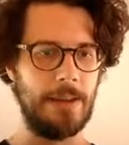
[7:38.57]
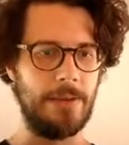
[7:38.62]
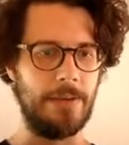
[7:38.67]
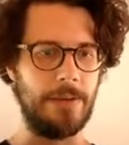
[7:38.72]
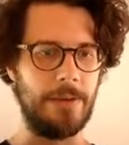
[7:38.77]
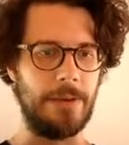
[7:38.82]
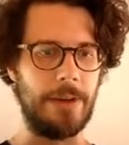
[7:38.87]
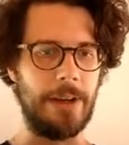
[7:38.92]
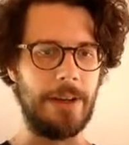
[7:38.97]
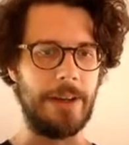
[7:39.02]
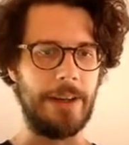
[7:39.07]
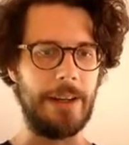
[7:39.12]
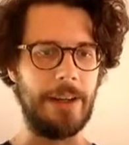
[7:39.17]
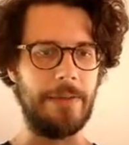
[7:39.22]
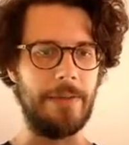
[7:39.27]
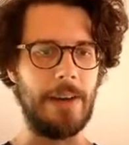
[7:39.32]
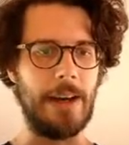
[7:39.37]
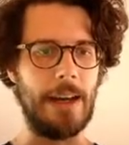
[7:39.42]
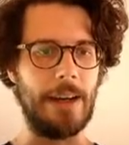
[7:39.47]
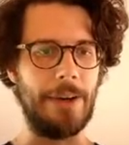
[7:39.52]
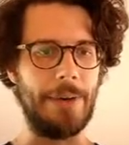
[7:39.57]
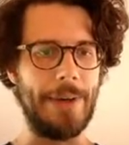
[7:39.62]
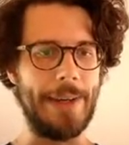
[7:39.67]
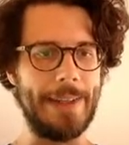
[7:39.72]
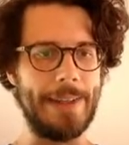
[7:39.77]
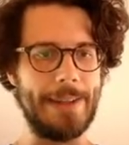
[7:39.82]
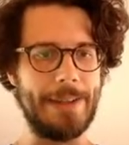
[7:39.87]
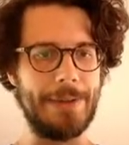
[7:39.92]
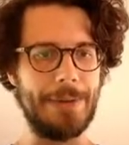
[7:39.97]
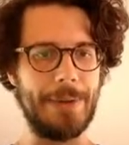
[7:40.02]
or rather evaluate
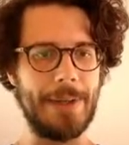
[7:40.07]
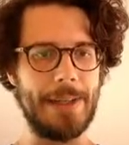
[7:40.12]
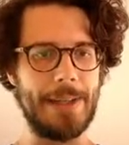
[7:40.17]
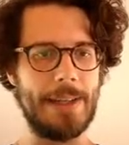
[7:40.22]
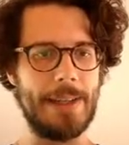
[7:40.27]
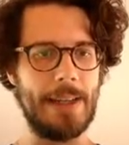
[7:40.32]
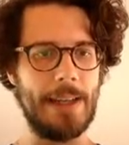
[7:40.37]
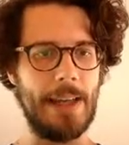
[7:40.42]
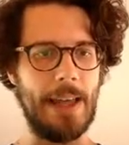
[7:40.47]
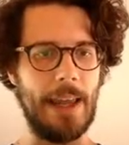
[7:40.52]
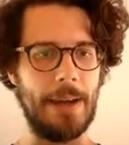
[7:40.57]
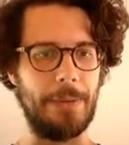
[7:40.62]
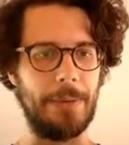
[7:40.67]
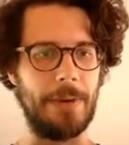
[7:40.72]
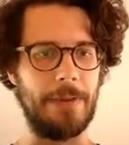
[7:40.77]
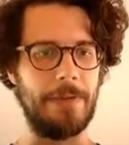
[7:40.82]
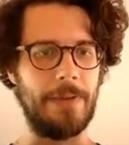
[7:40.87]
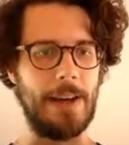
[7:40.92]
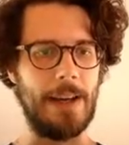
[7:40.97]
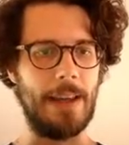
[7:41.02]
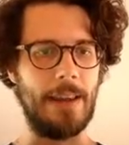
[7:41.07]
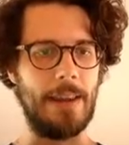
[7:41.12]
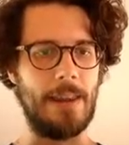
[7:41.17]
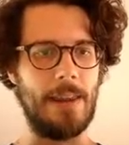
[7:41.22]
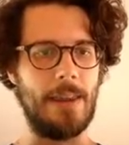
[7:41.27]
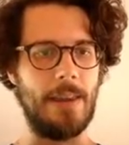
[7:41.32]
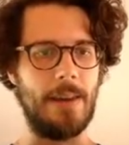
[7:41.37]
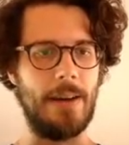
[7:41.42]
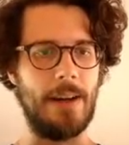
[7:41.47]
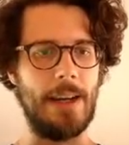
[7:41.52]
the source, and we find
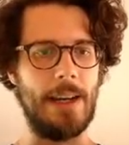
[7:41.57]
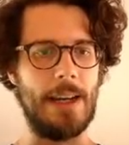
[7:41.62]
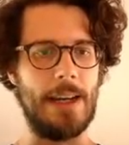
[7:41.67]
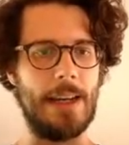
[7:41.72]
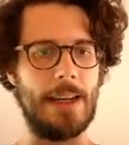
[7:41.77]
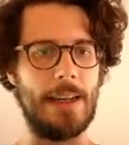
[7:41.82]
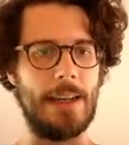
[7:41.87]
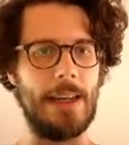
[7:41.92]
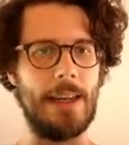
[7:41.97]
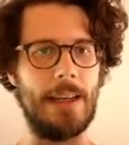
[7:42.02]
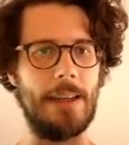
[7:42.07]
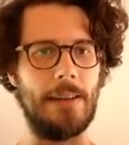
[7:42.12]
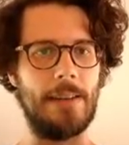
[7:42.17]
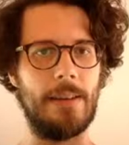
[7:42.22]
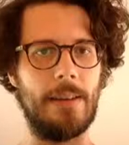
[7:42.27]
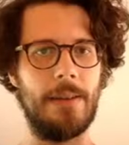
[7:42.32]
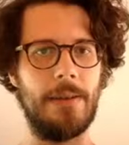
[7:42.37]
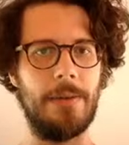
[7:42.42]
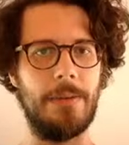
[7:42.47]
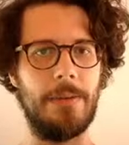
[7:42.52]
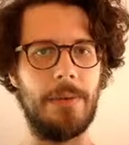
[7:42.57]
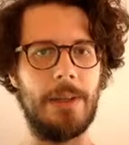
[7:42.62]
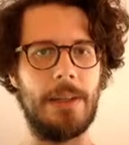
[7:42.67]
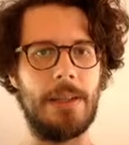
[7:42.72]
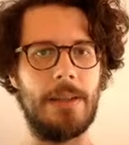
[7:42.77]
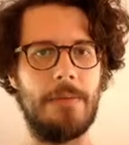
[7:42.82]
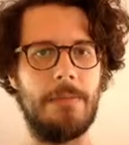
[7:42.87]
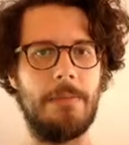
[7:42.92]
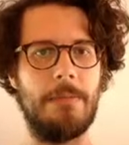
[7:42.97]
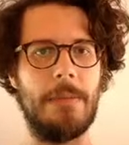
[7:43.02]
3 and 8,
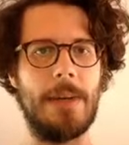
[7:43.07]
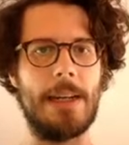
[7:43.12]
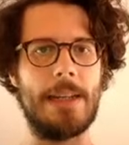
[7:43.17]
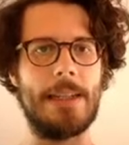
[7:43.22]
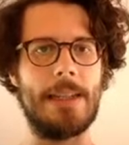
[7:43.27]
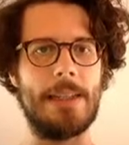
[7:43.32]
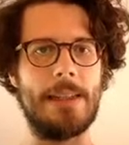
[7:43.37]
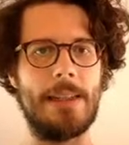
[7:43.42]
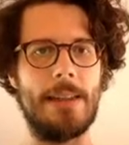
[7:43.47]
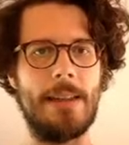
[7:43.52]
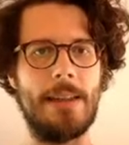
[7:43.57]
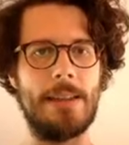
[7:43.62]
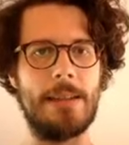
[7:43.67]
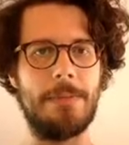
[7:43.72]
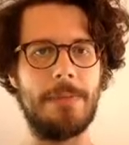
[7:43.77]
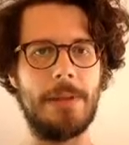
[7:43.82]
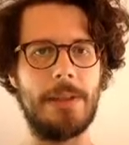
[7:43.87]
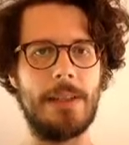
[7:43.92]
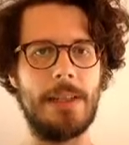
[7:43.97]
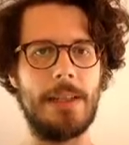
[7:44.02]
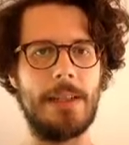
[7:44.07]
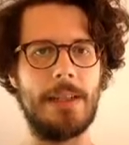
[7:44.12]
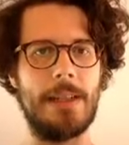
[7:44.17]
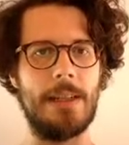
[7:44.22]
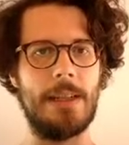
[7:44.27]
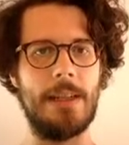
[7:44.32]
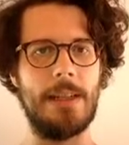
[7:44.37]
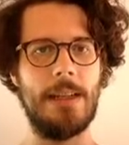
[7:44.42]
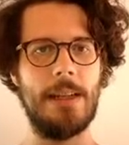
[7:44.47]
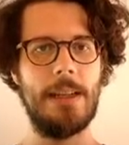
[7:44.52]
which matches this
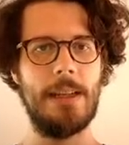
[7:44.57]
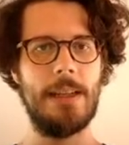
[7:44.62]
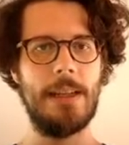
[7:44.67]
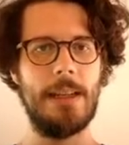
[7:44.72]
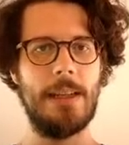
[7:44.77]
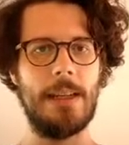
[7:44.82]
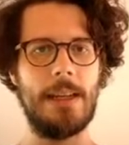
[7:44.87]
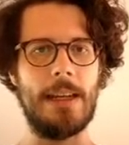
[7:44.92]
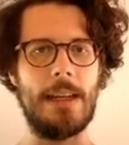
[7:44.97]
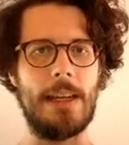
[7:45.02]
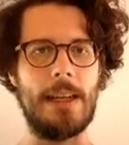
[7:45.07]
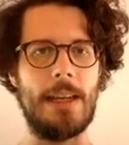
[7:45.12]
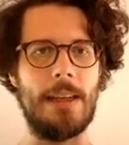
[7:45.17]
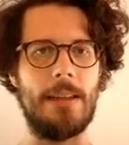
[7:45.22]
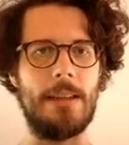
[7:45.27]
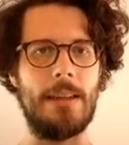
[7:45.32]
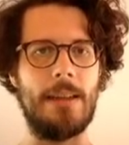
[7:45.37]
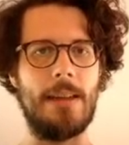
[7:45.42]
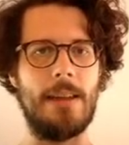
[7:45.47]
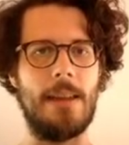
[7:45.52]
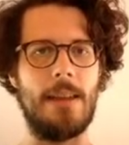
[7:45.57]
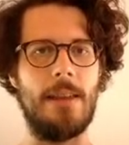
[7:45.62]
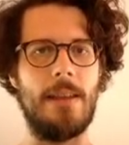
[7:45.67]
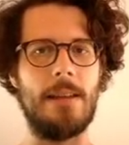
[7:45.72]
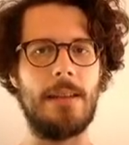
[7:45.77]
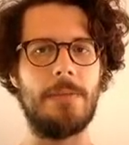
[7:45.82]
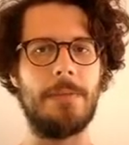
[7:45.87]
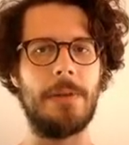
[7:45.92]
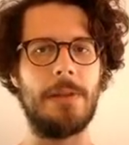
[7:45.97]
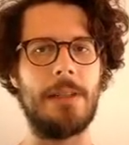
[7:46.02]
position and
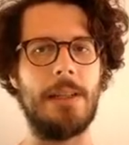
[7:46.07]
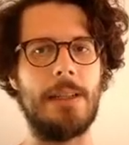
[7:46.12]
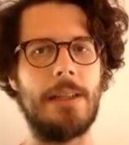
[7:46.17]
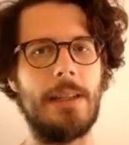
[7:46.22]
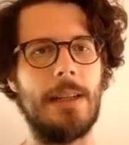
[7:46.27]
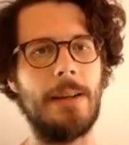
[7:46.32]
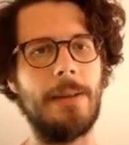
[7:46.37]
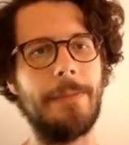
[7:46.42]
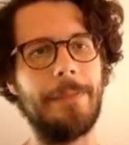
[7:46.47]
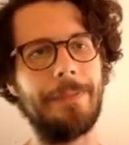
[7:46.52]
this position.